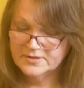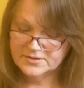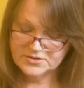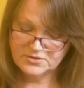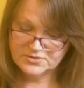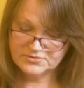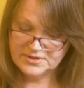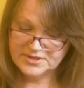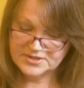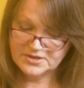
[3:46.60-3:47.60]
The
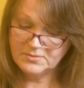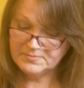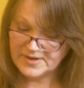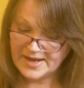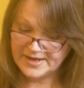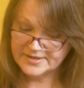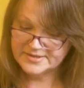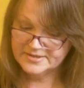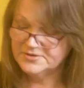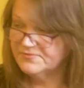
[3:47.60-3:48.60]
doctrine is complex
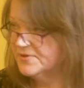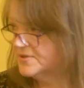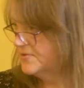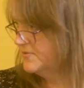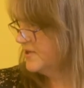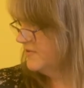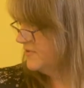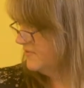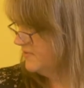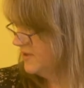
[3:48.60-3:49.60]
and different schools have
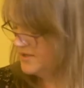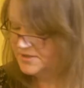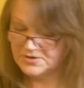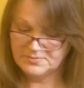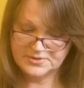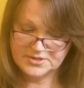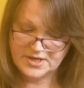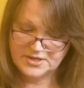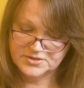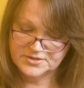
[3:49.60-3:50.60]
different
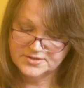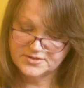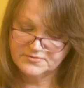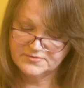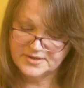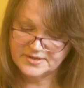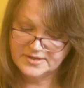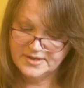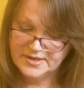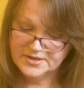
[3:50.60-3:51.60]
interpretations of it.
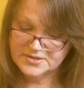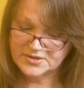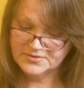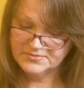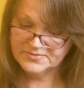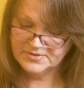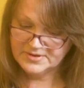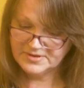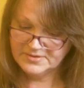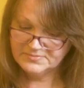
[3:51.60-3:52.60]
So
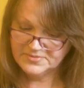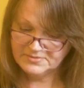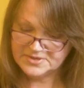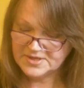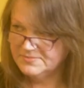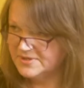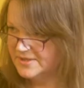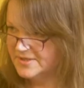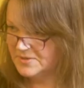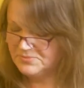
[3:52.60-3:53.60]
I'm attempting
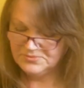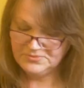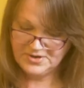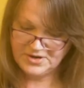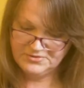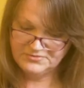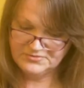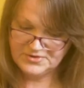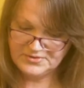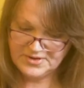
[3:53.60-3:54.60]
a simple
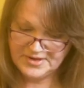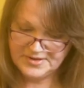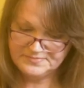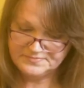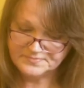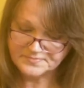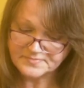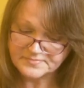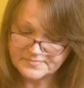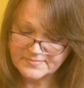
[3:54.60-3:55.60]
overview here.
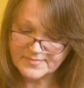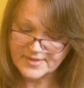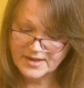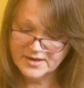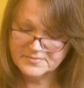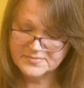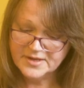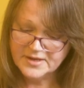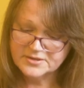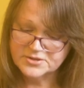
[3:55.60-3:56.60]
The
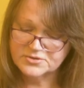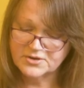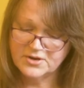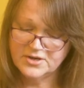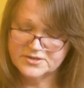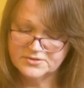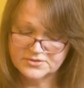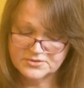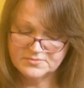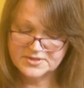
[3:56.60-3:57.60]
Trikaya
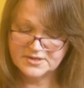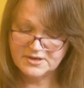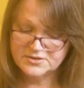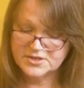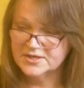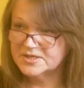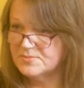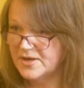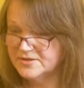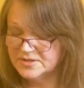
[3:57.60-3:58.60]
Doctrine was largely
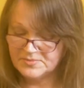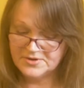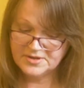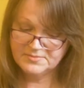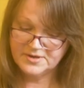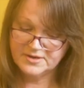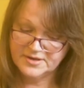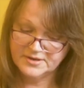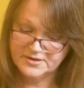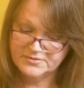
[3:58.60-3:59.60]
expanded by the
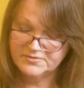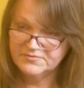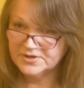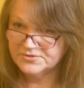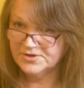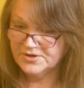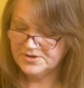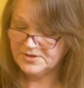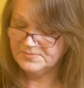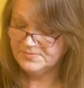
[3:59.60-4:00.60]
Mahayana and Vajrayana